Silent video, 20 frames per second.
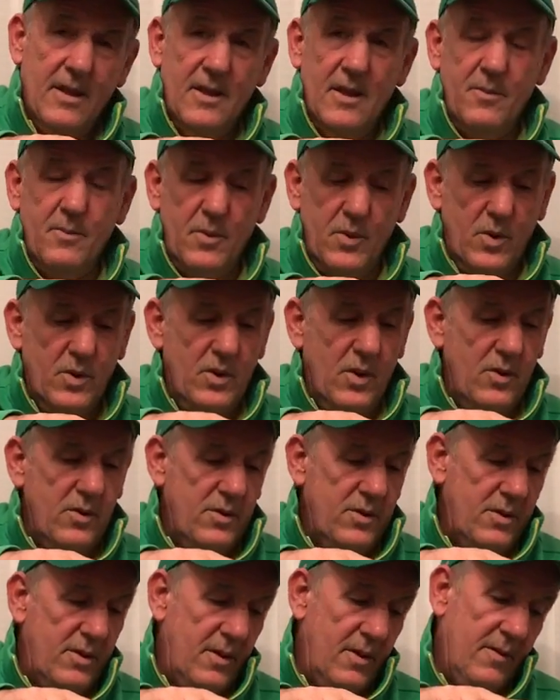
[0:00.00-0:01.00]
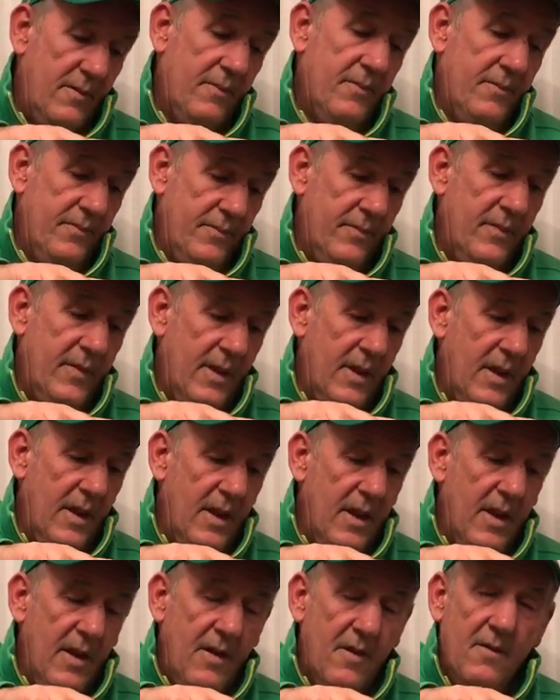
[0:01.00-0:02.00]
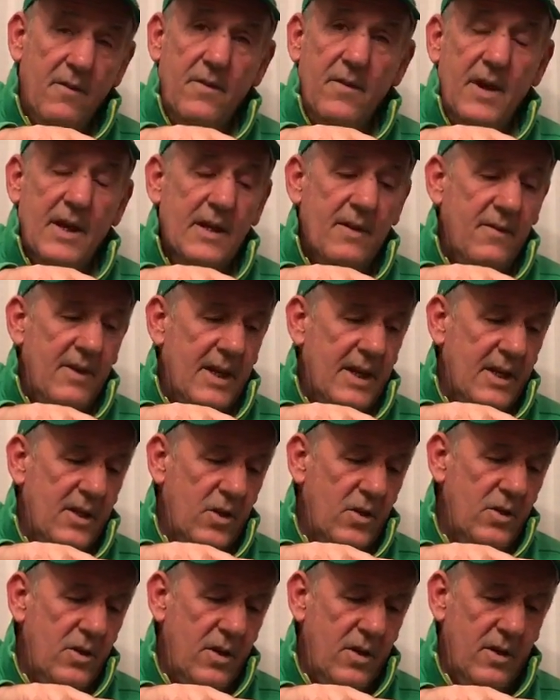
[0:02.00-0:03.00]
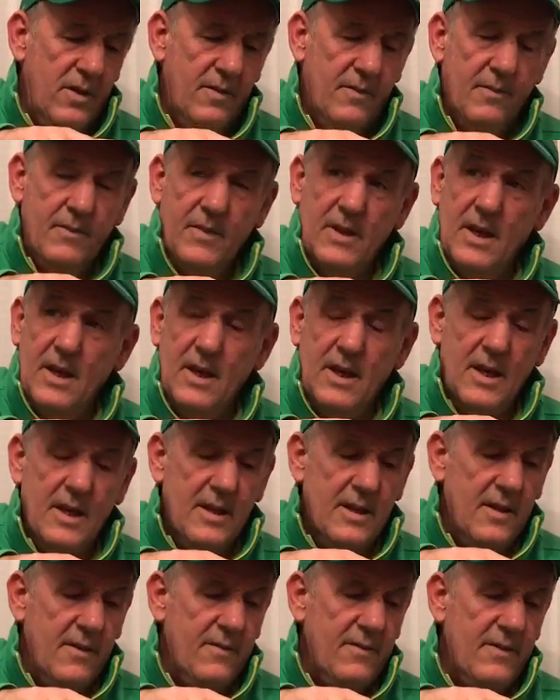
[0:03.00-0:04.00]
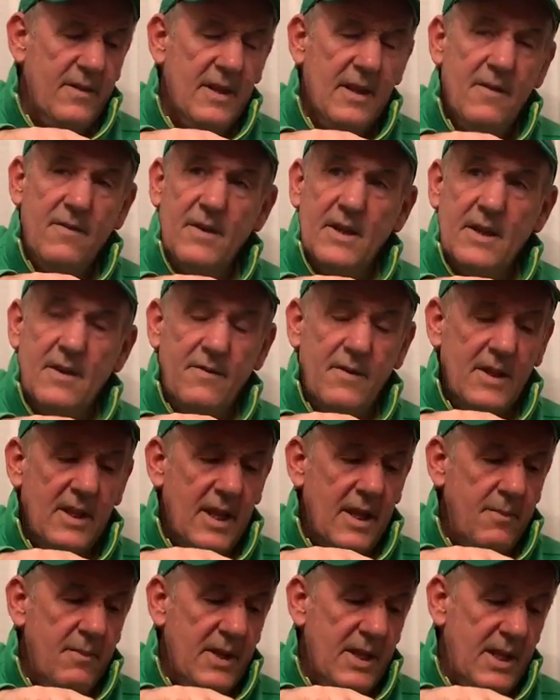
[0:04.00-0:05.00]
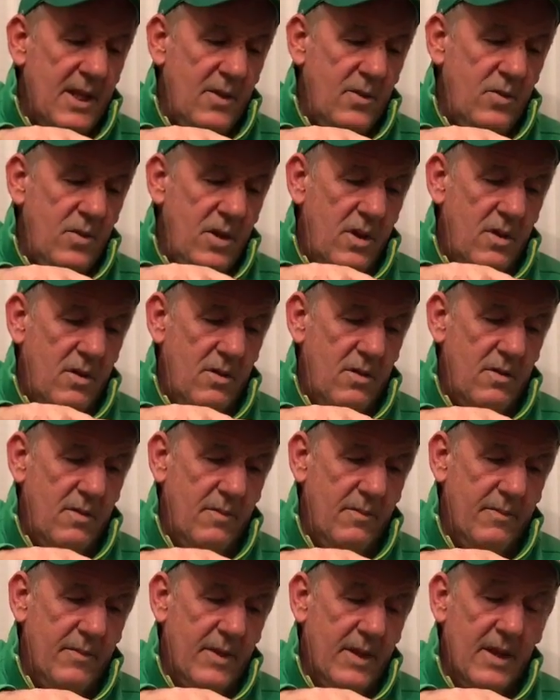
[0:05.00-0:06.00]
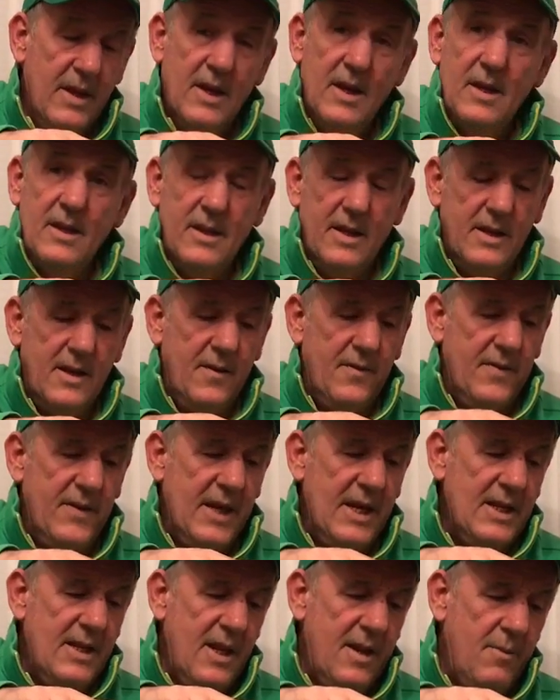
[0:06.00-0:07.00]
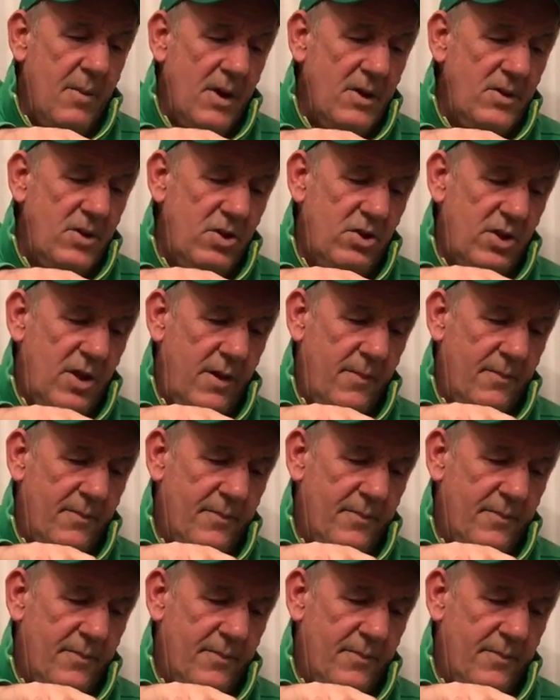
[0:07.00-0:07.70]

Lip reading: The product's very good. They've never ever let me down. They're a friendly bunch.